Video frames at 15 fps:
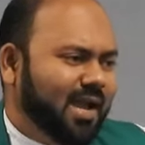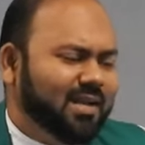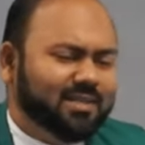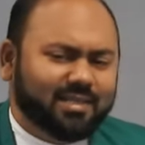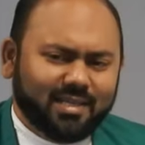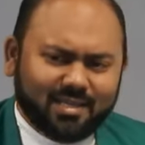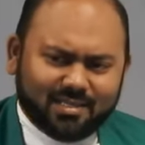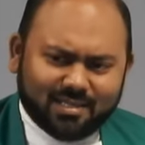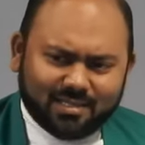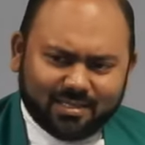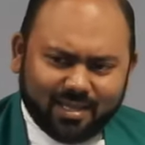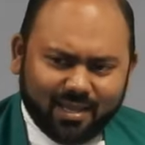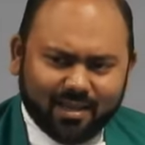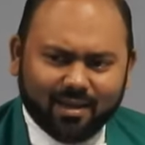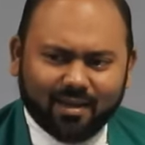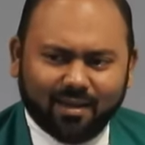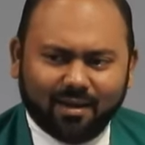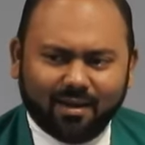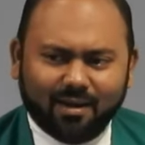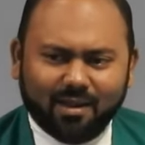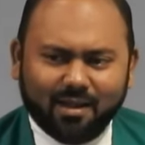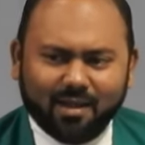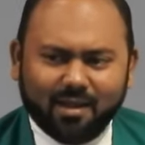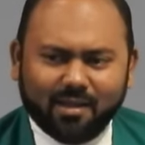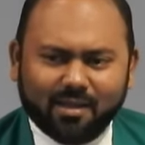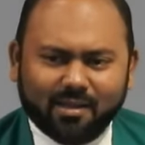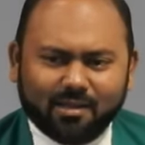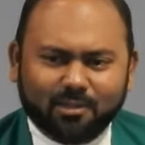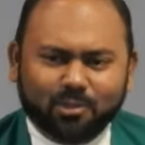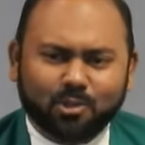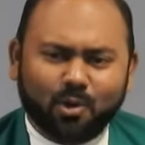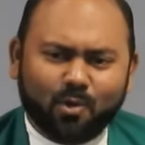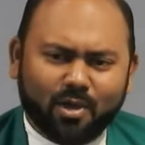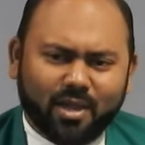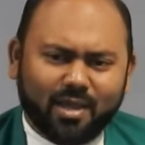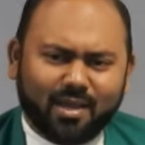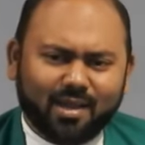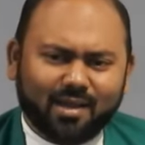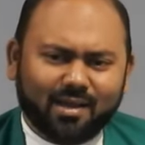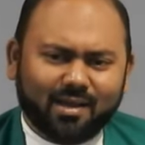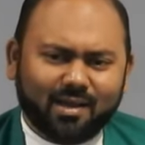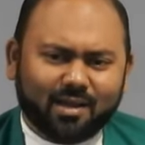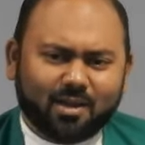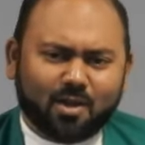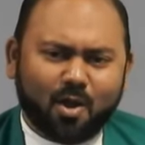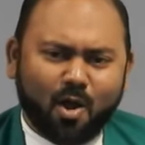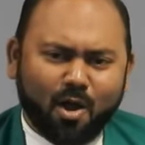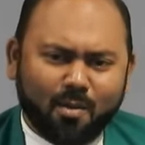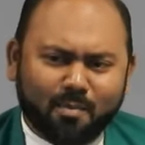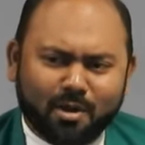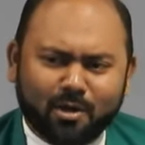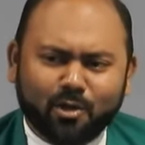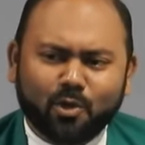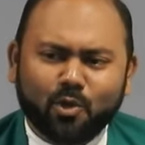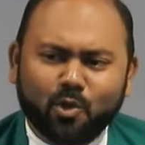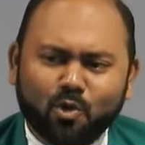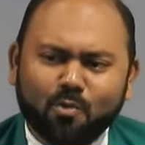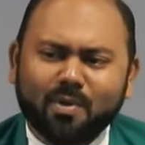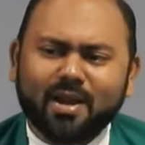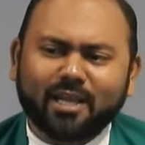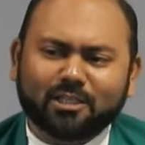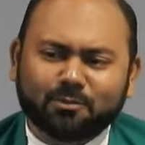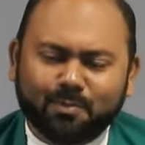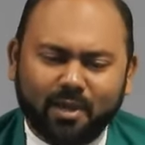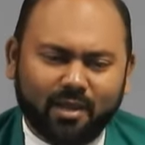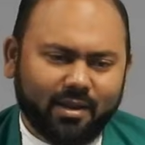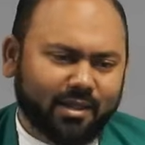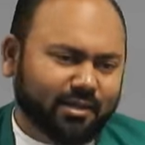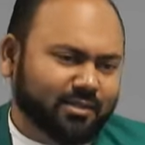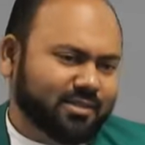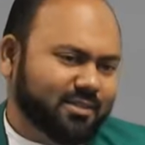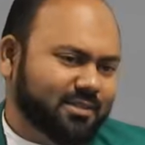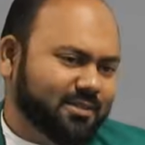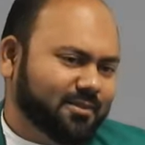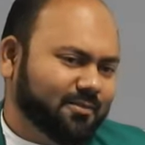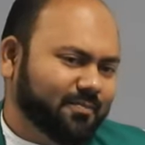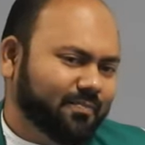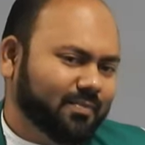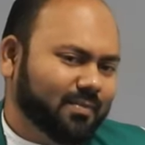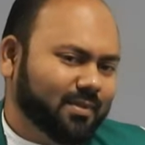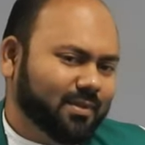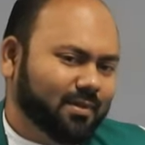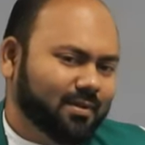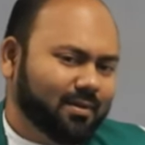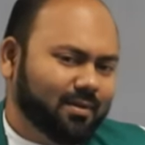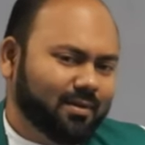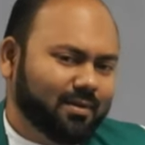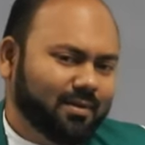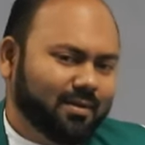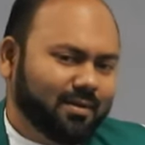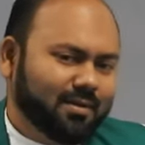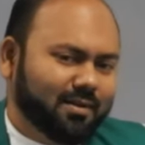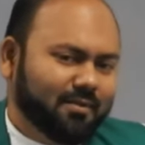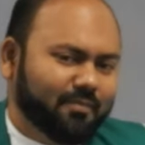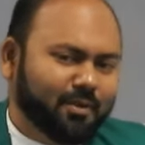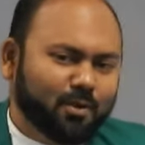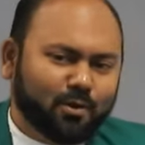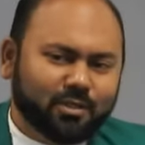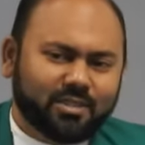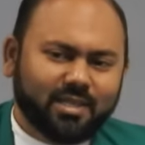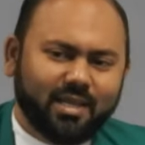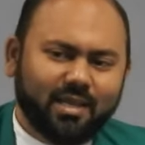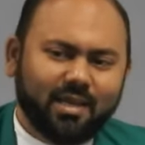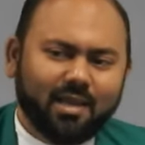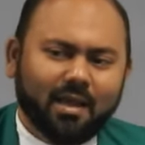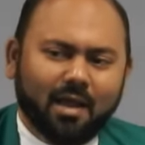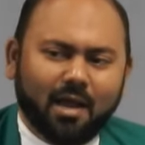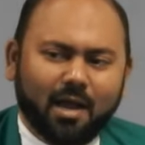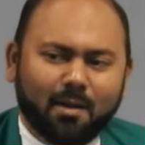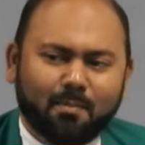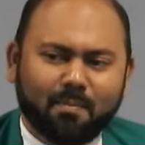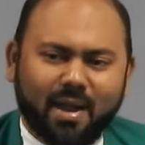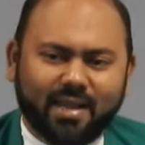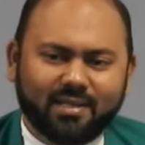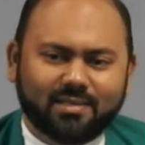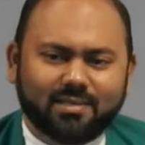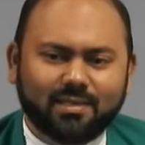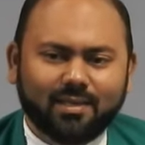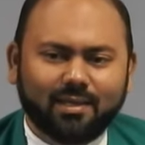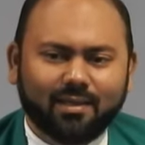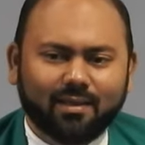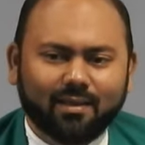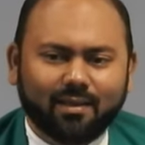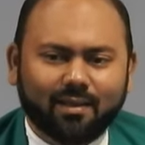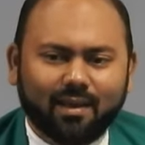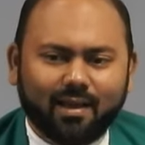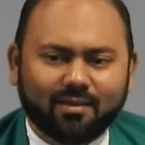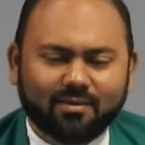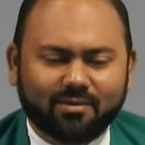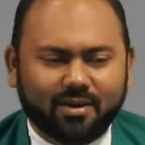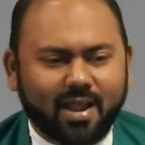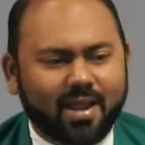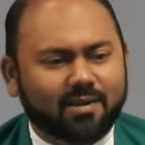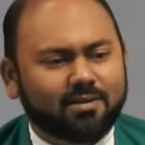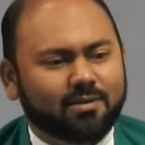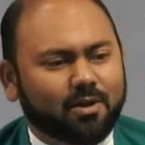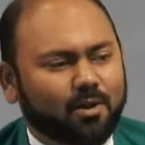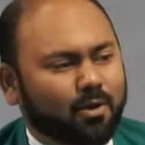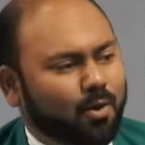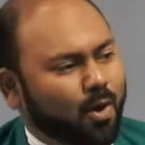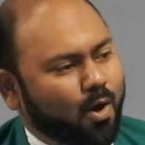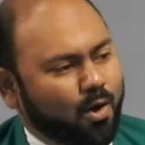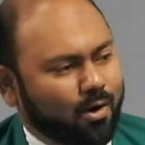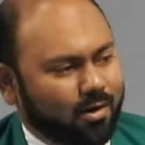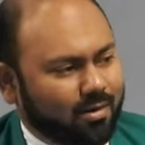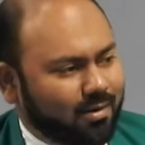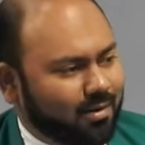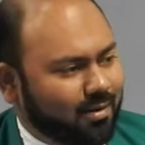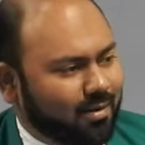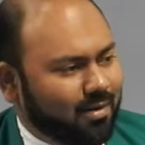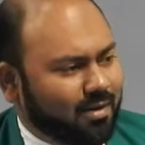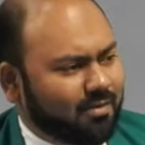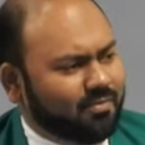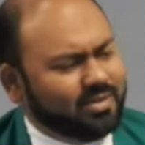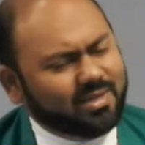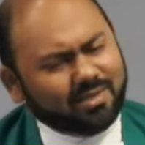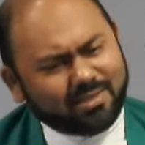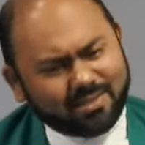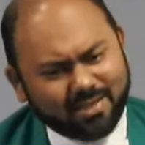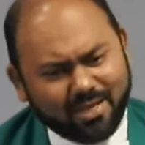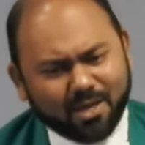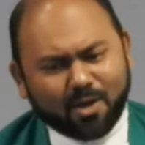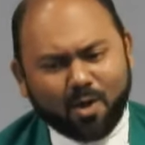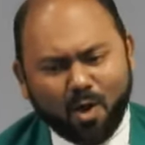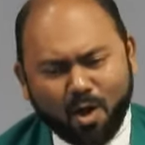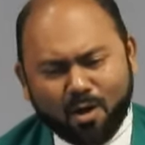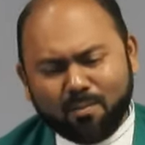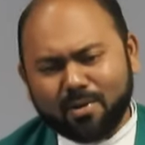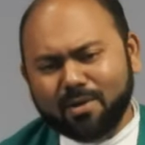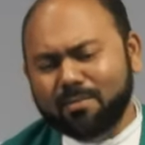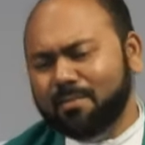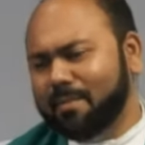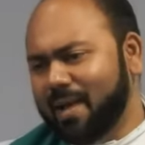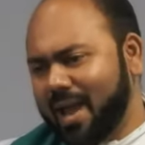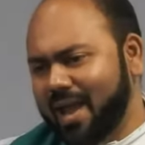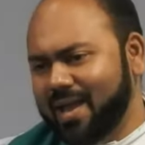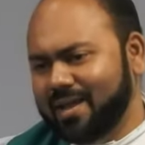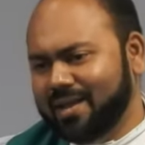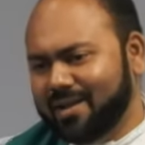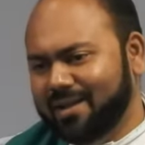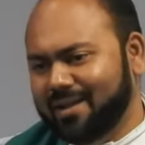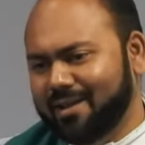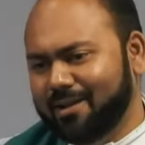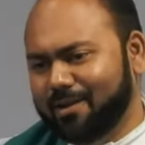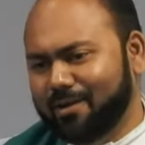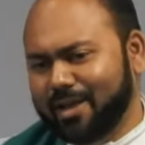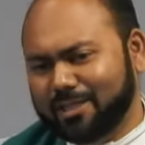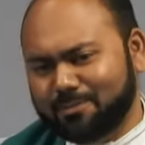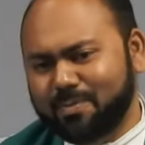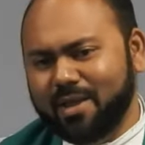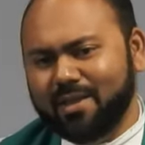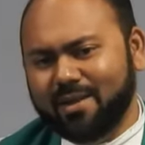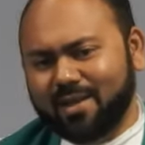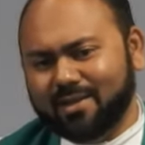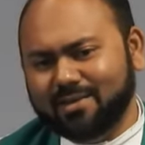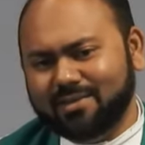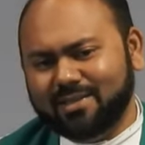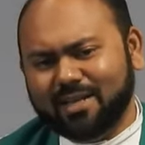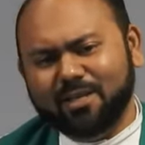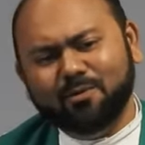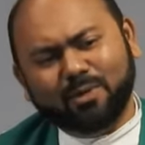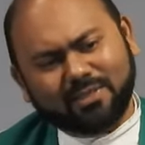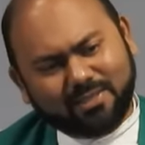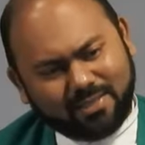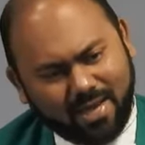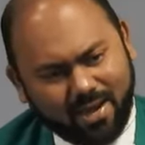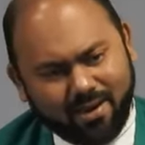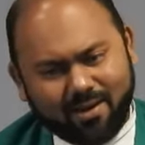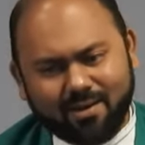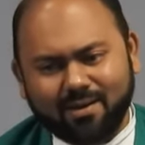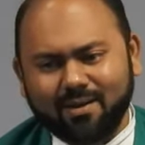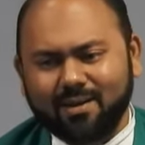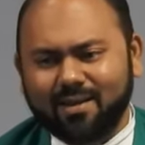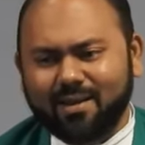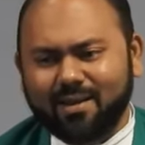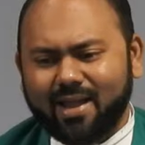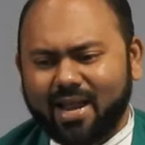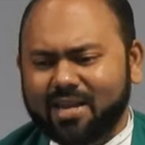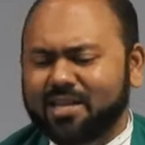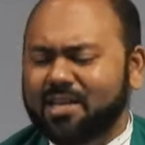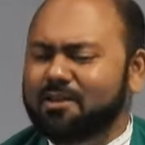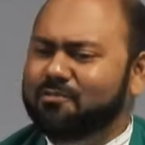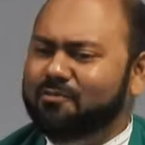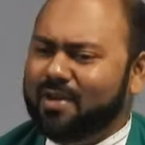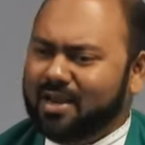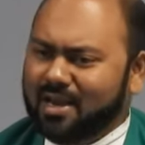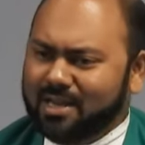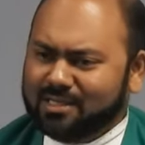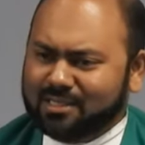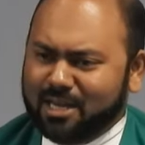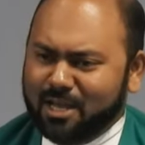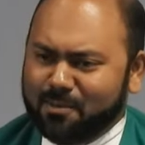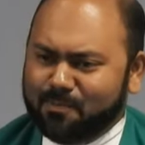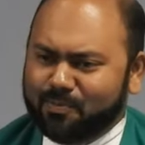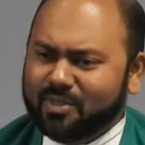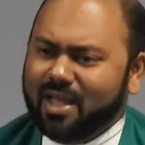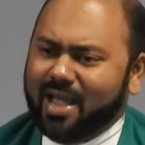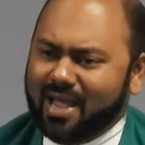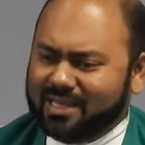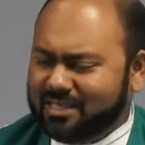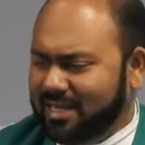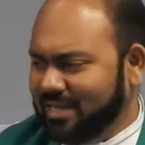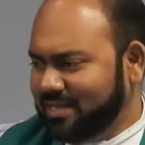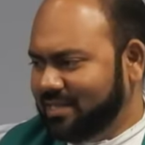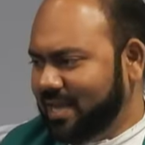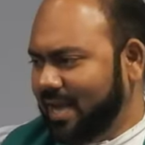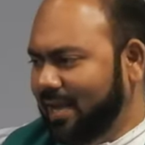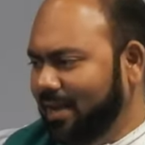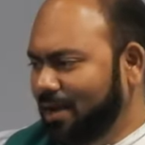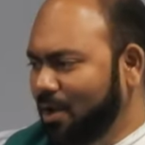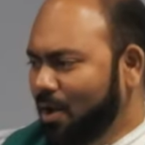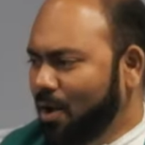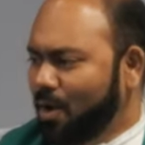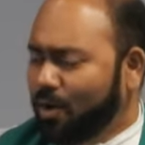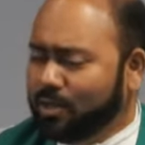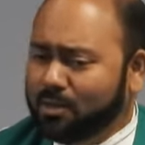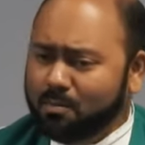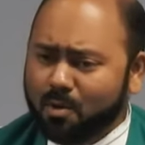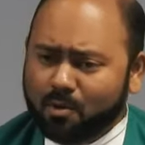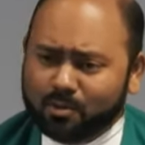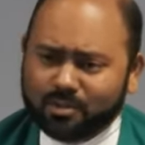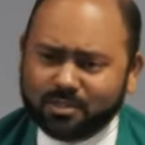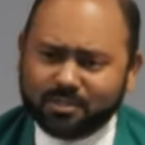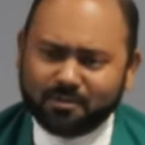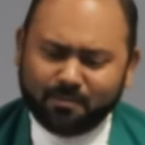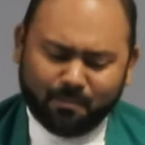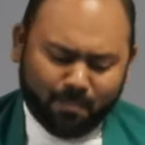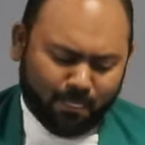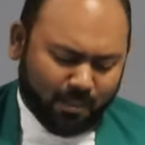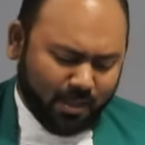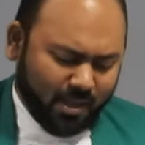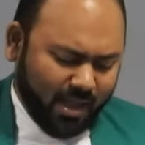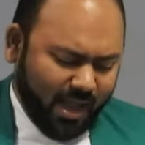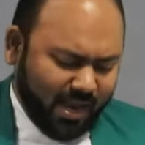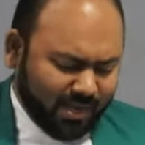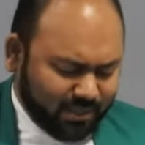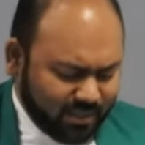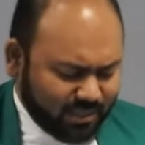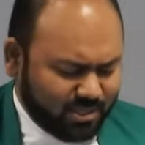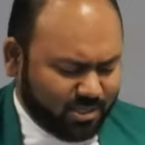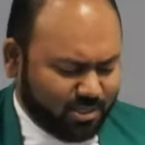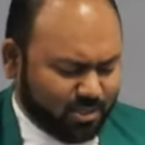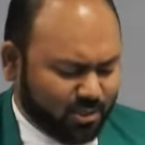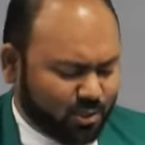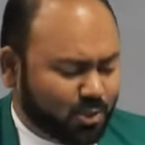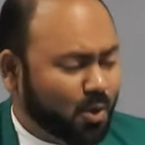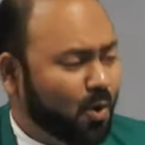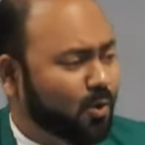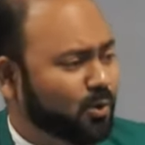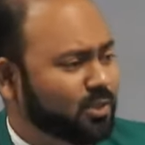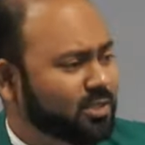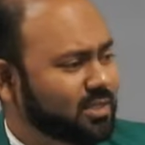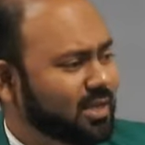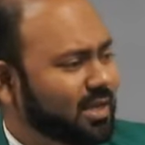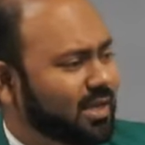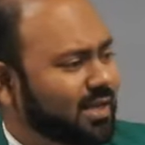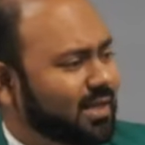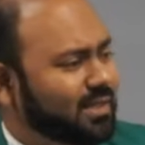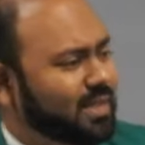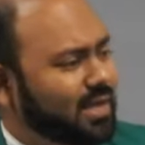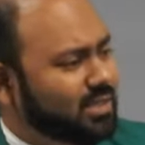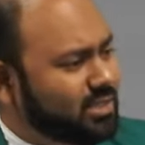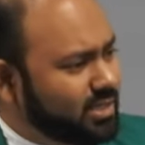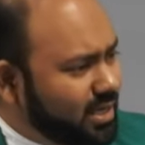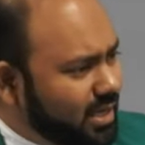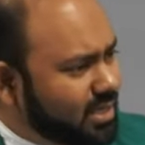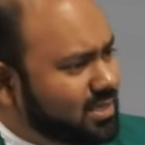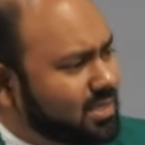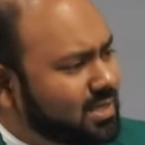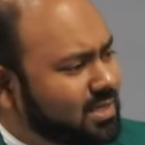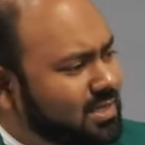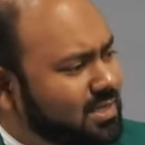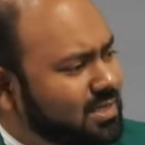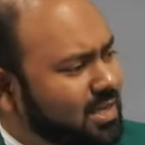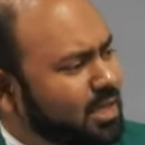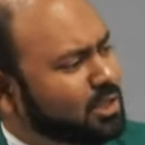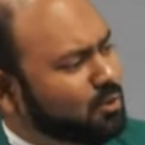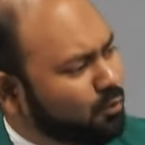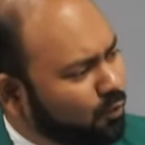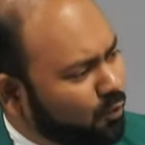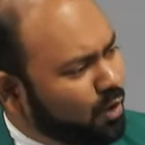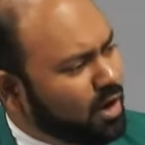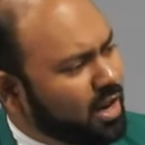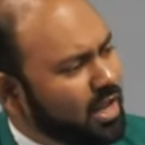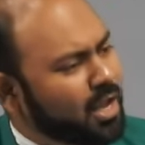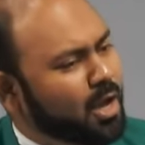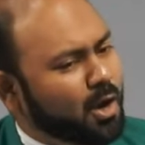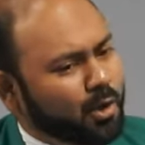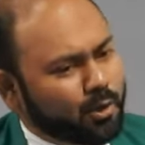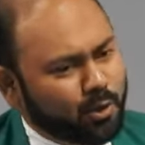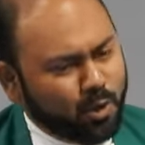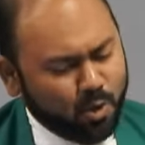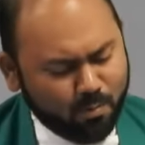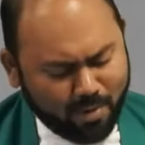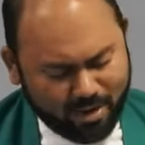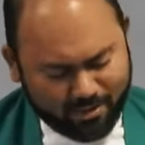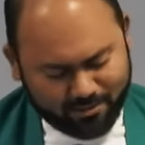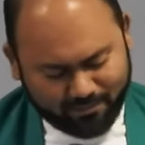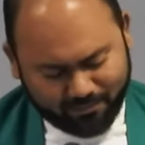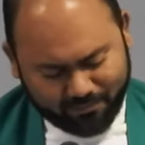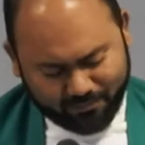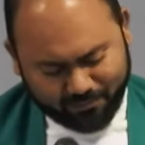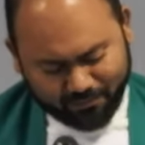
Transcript: And Jesus here showing a common human experience. You know, we don't see a mighty and great Lord. We just see a common man, you know, experience that he was tired and he fell asleep as he sailed on the boat. And this shows that Jesus is fully human.